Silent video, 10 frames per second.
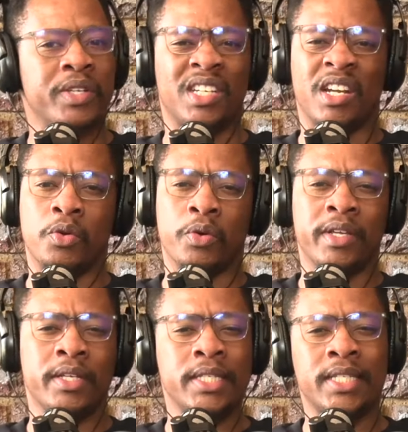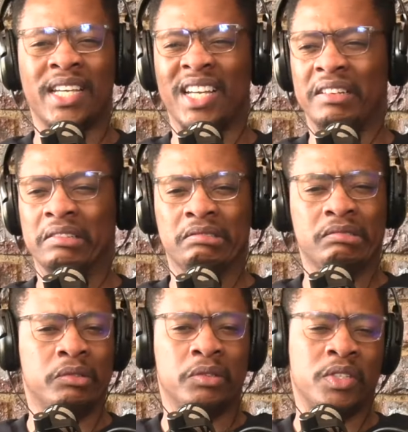Was it annoyance, uh,
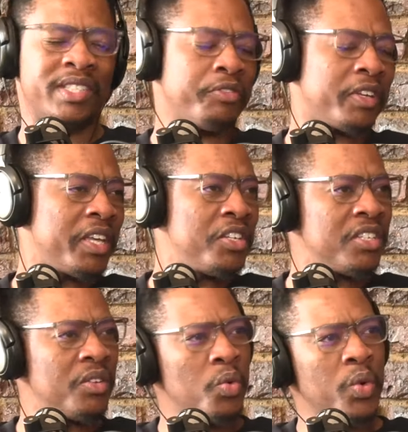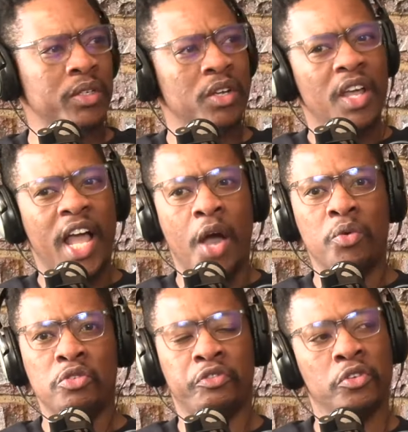suffocation? Mm. How
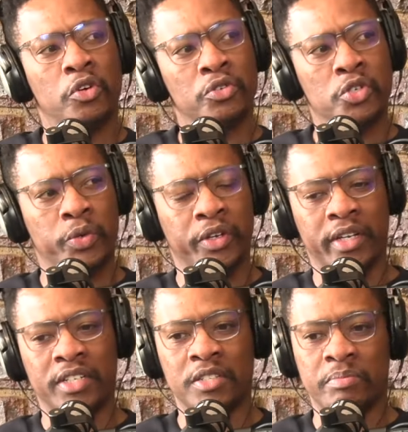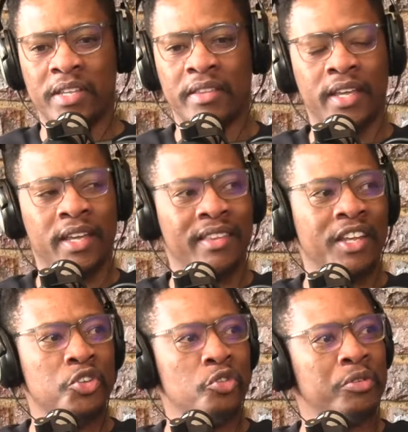would you feel going to work and just being there in
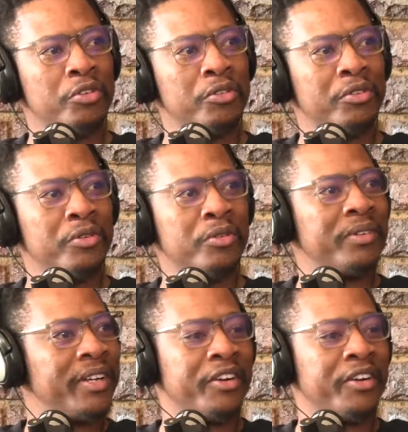that cubicle?